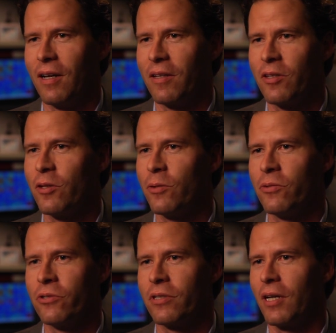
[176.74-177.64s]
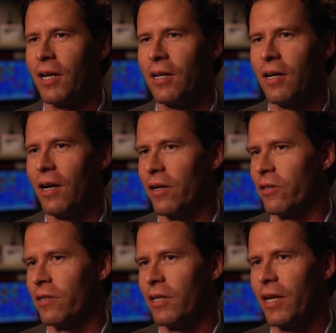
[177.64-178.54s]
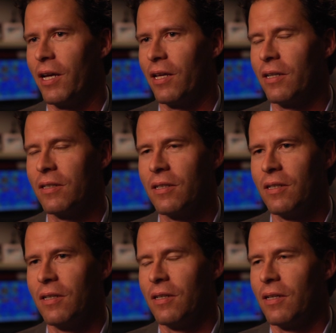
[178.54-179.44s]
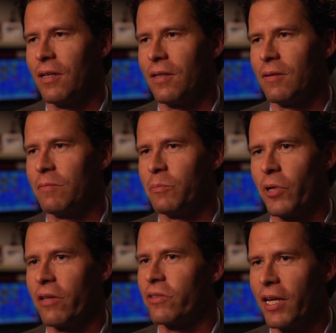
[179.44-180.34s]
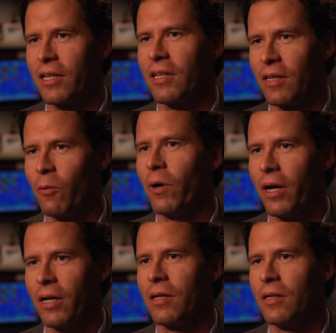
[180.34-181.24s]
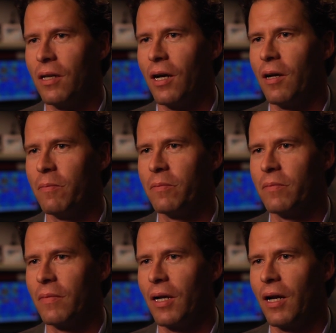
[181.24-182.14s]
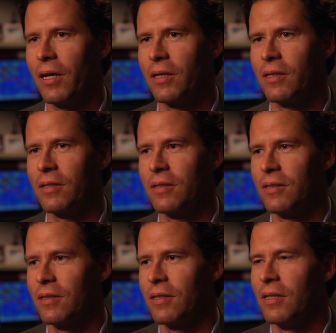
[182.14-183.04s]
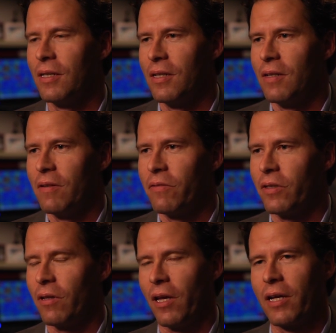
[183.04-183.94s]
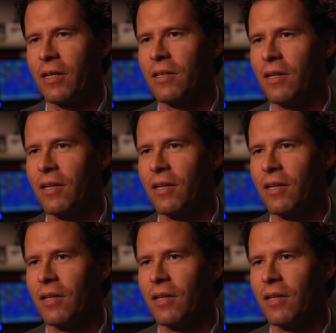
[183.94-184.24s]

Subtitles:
huge honor and breathtaking in a way. I feel like